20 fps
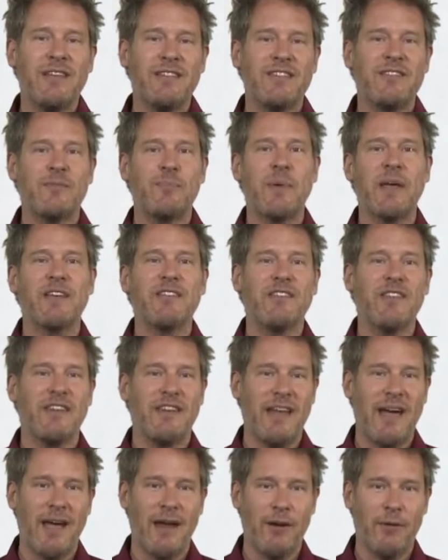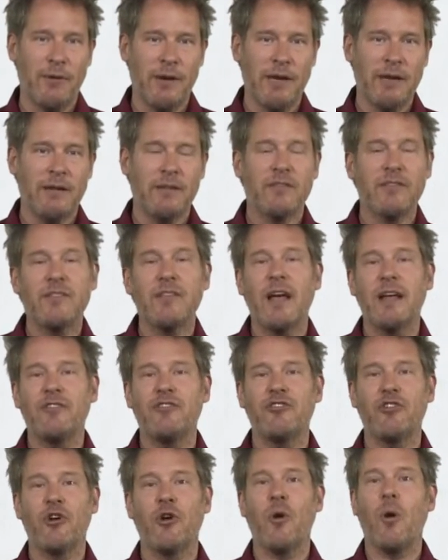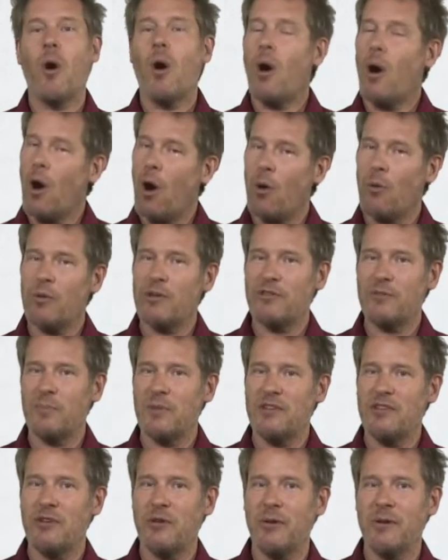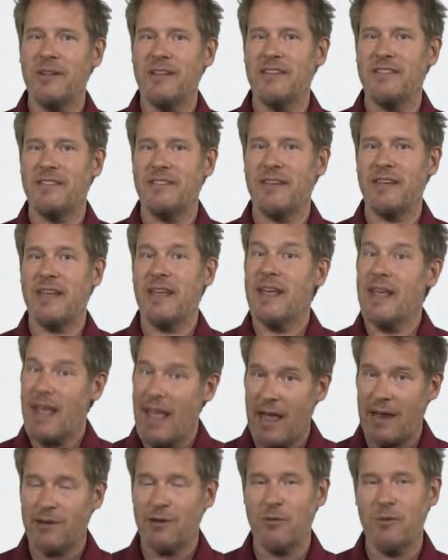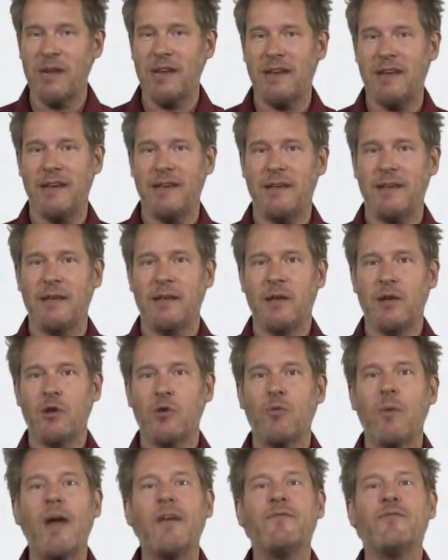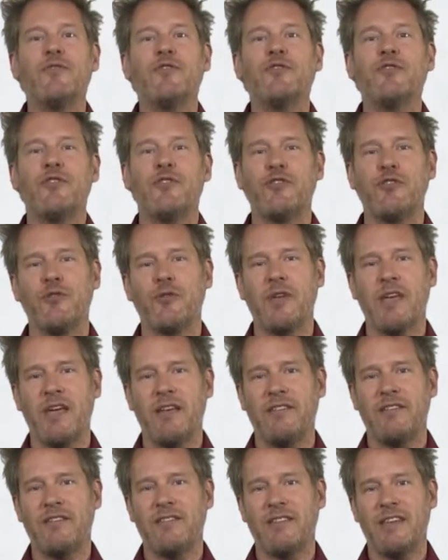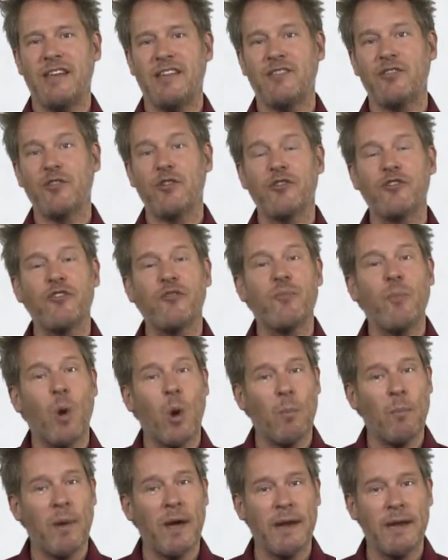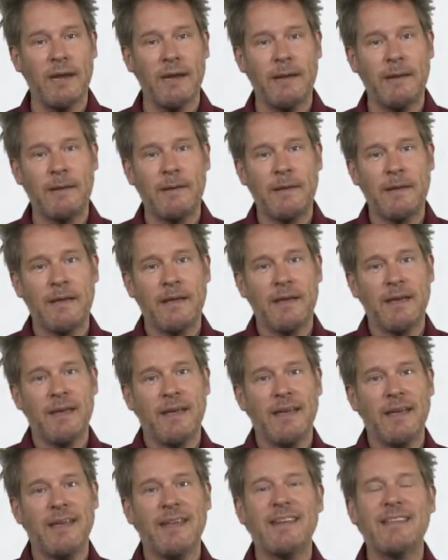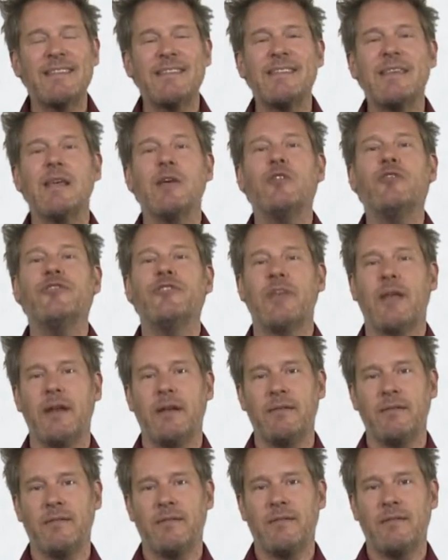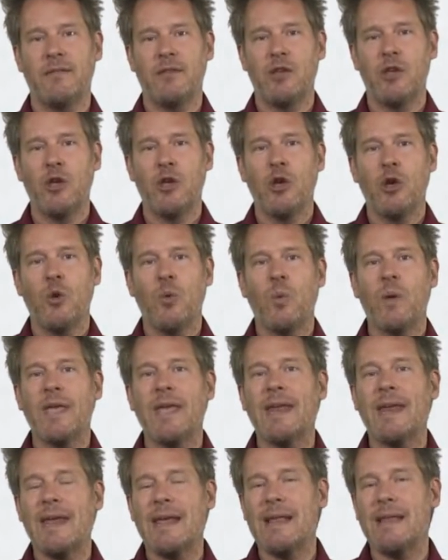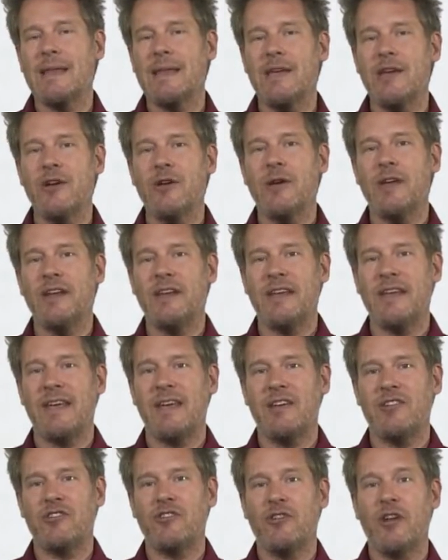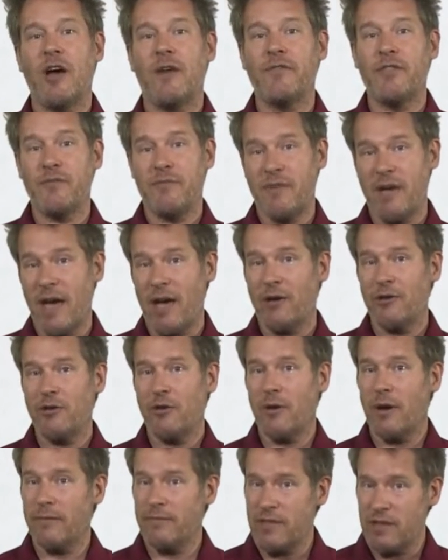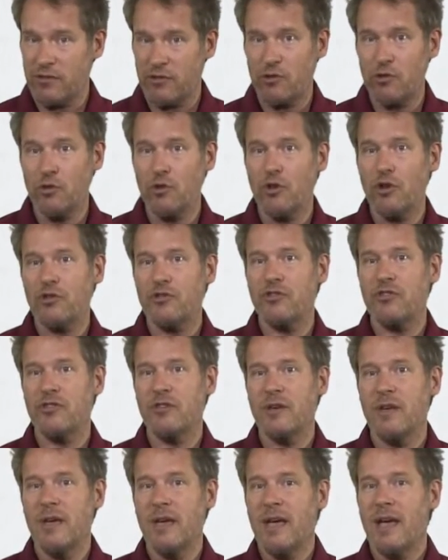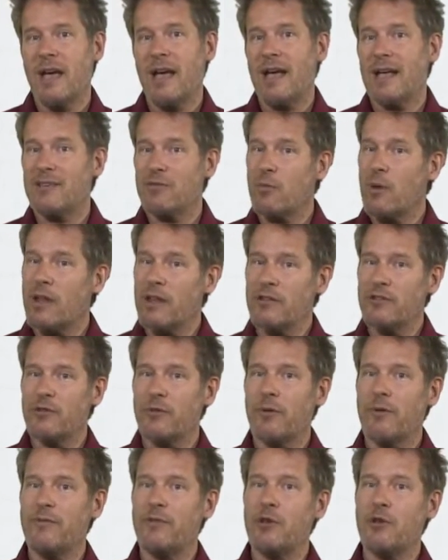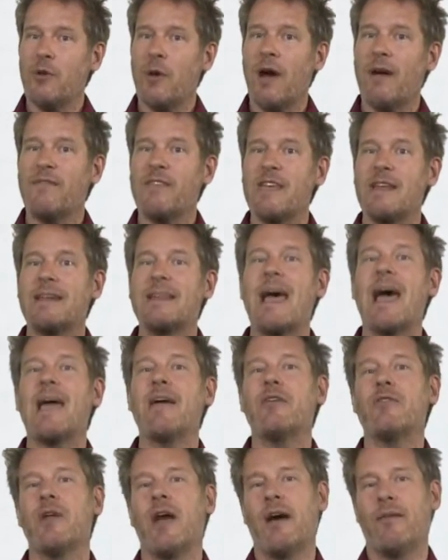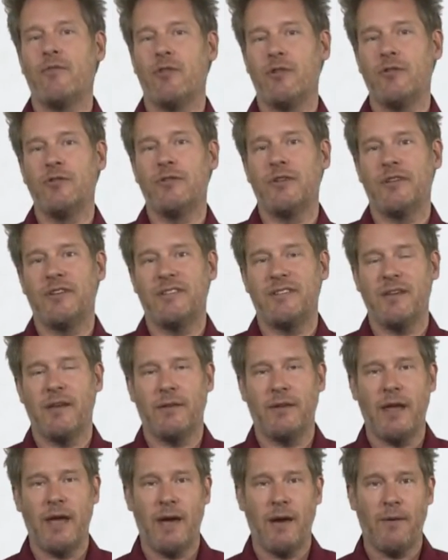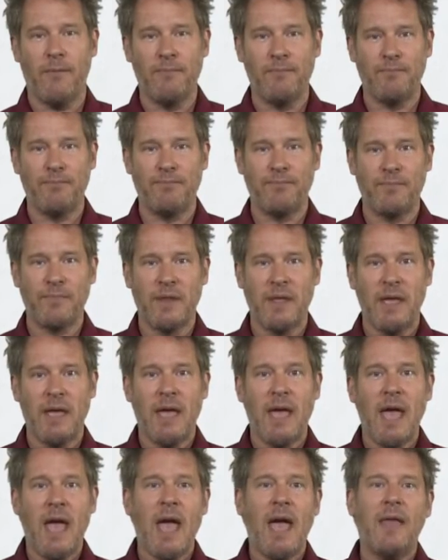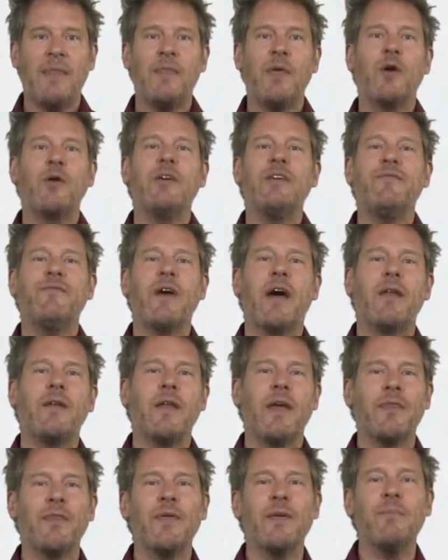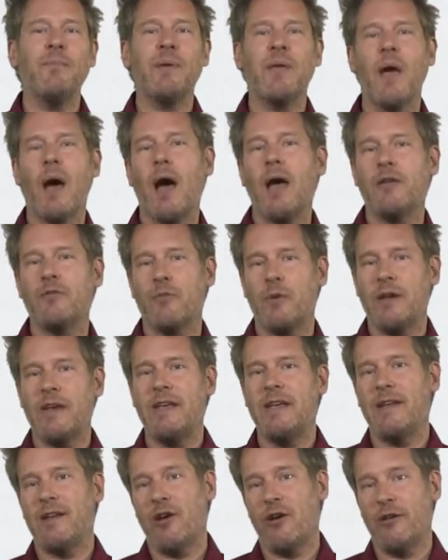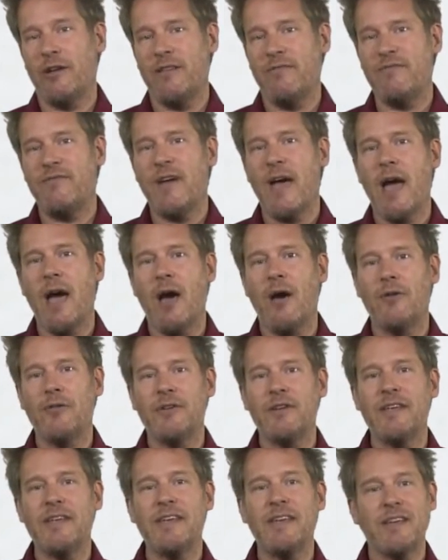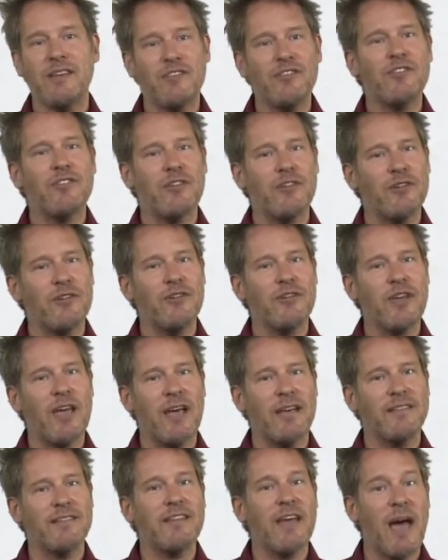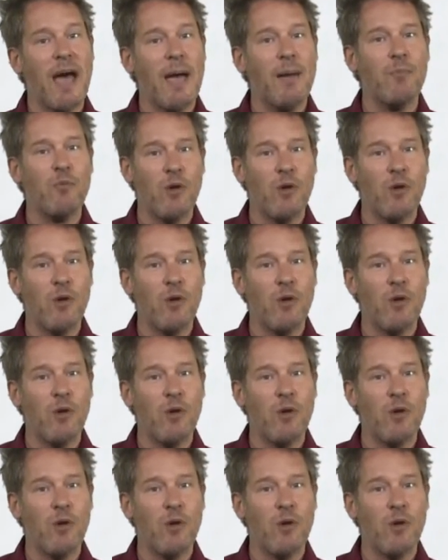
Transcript: inspects the diary, Sancho, always materialistic and greedy, rifles the suitcase in search of more money. In a single sentence, we get a clear indication of the value of the escudos as well as a review of the entire novel until now. And though he found nothing beyond what he had already found, he considered as time